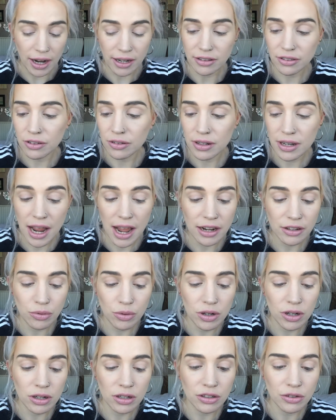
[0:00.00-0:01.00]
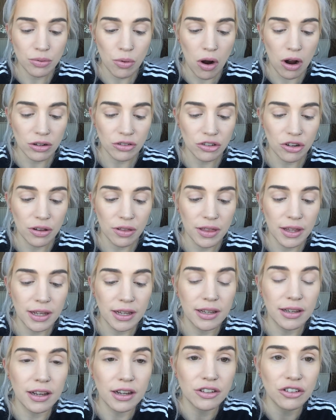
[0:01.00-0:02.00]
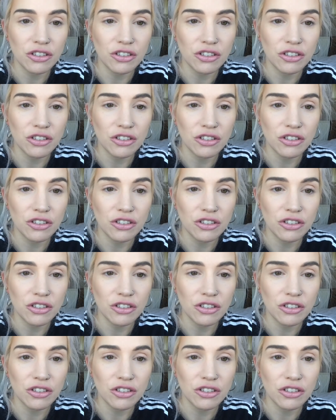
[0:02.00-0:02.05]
Okay, so next we're going to swatch the